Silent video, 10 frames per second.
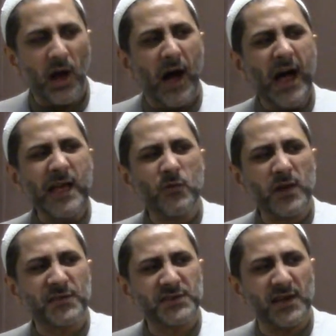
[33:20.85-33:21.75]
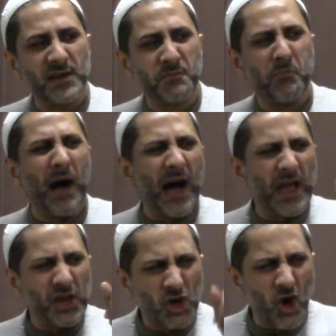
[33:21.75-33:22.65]
I would have said,
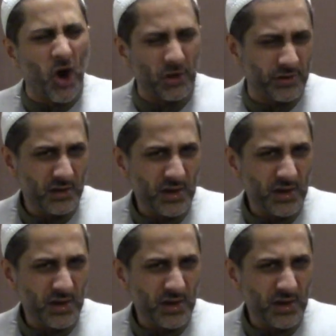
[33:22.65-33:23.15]
by God,